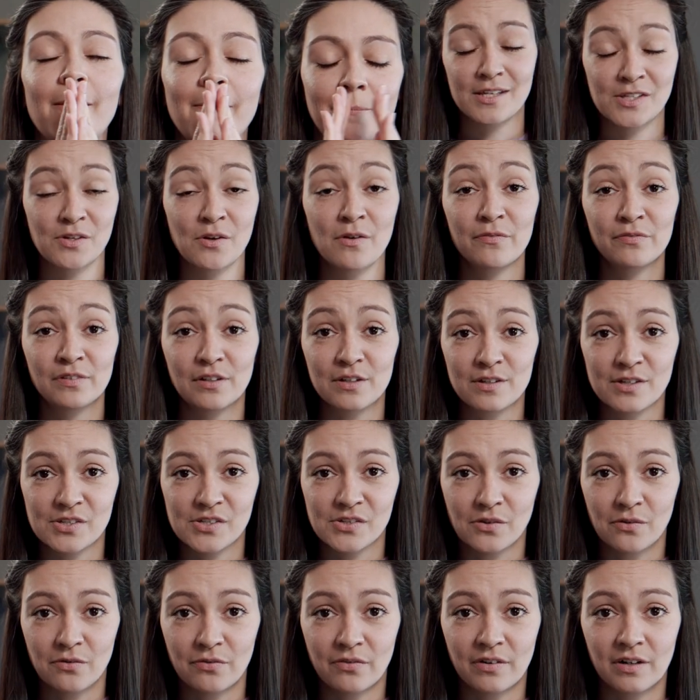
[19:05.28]
As you've learned
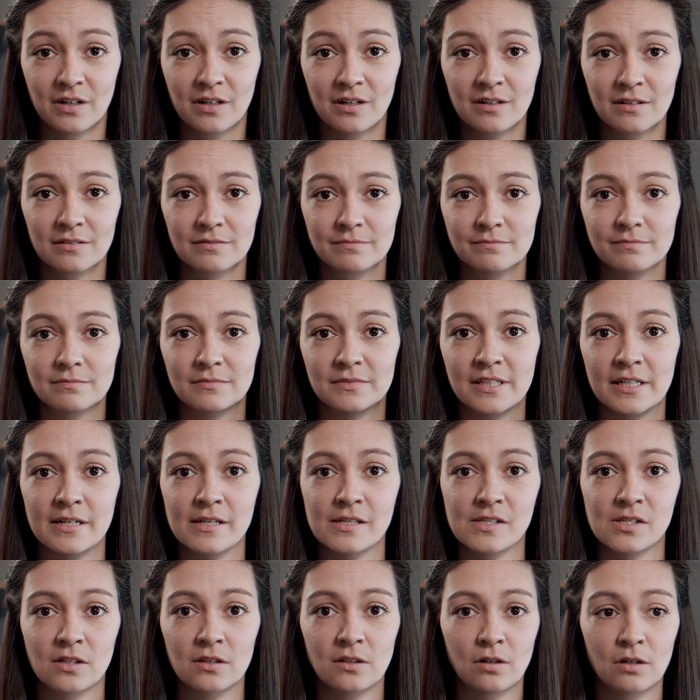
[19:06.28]
so far, there
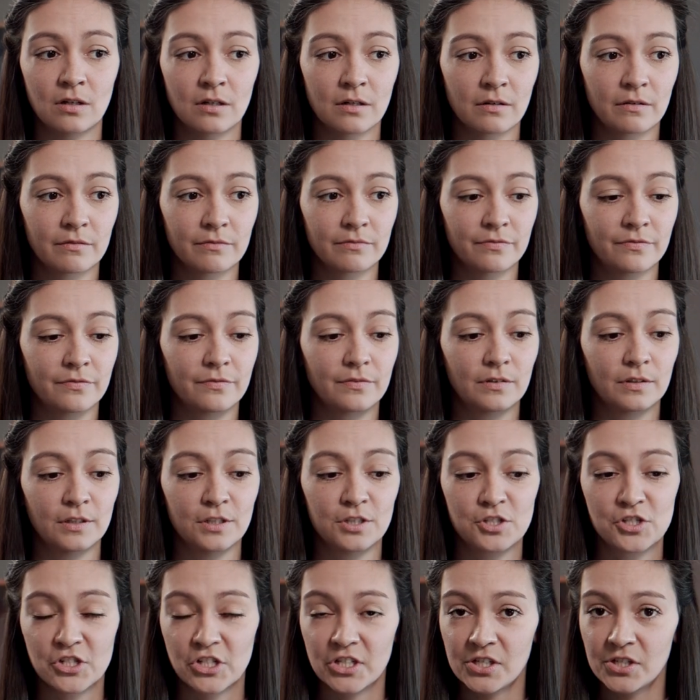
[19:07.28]
is a lot of
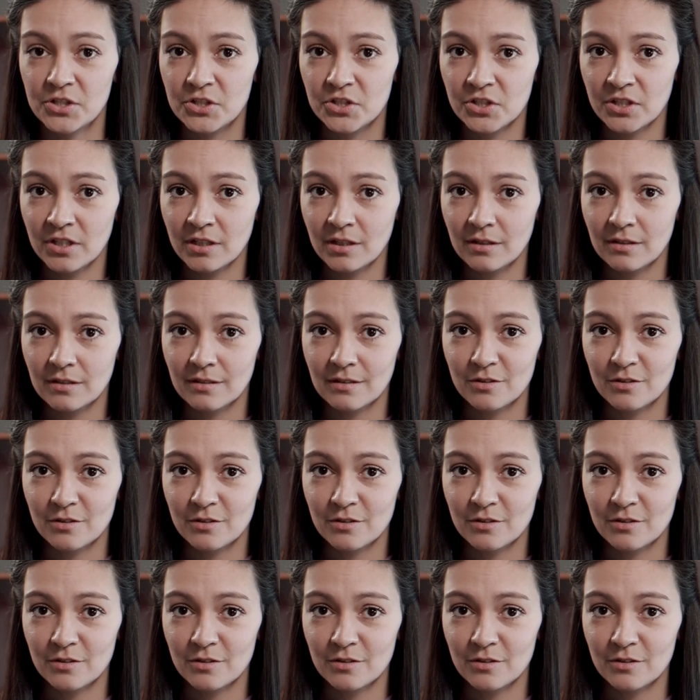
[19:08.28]
logistics